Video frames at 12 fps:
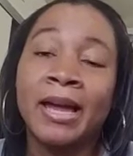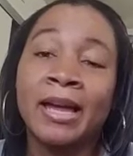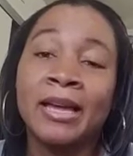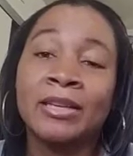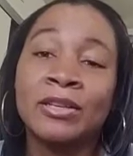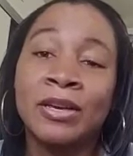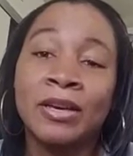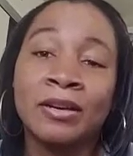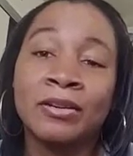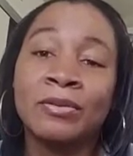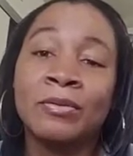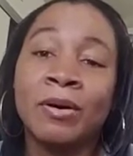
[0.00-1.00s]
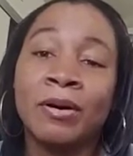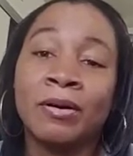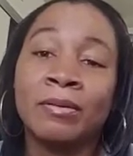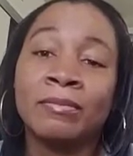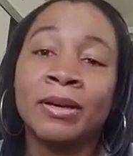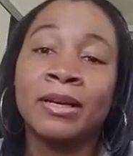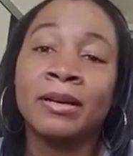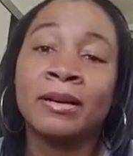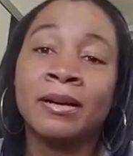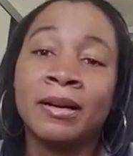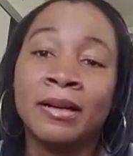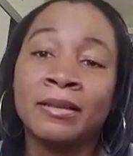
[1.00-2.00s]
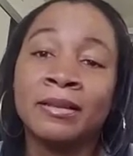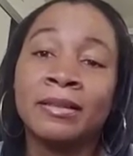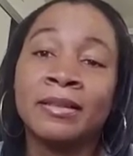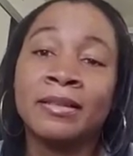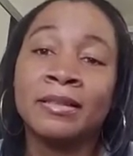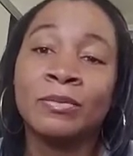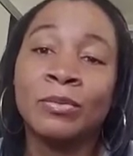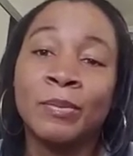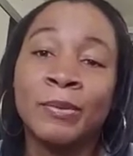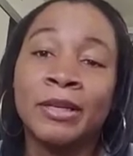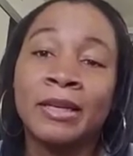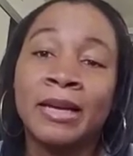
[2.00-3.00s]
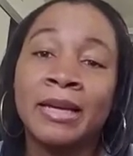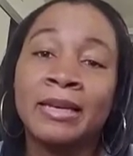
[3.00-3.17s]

and here you are ready to cut this woman